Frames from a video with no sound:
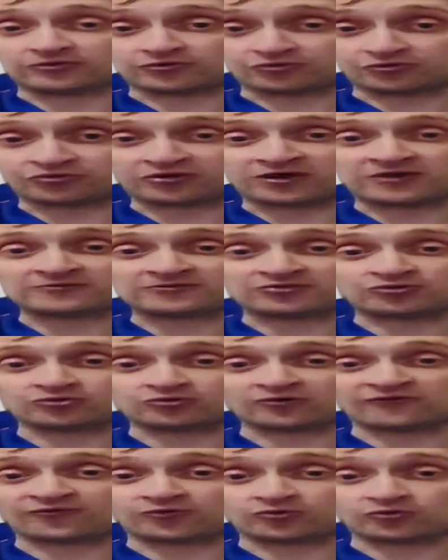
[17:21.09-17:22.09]
Serious
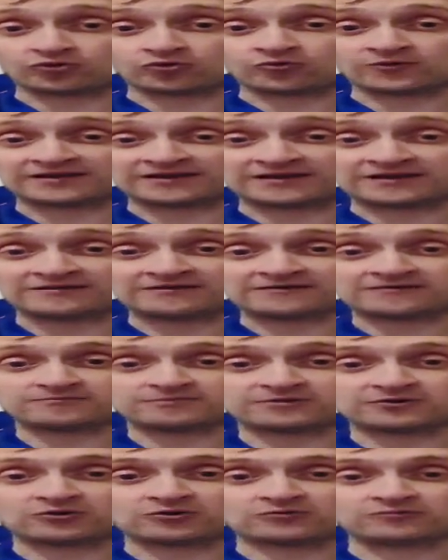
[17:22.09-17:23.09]
stuff has already
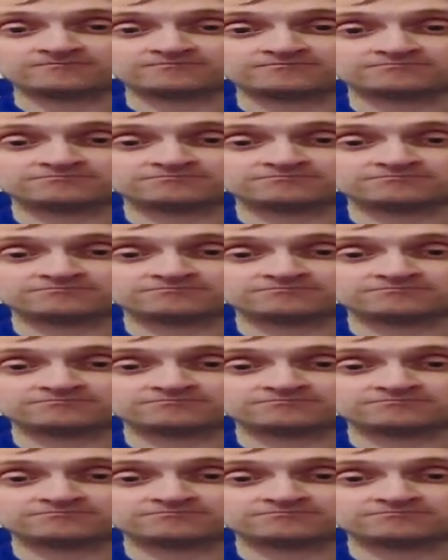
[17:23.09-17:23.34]
begun.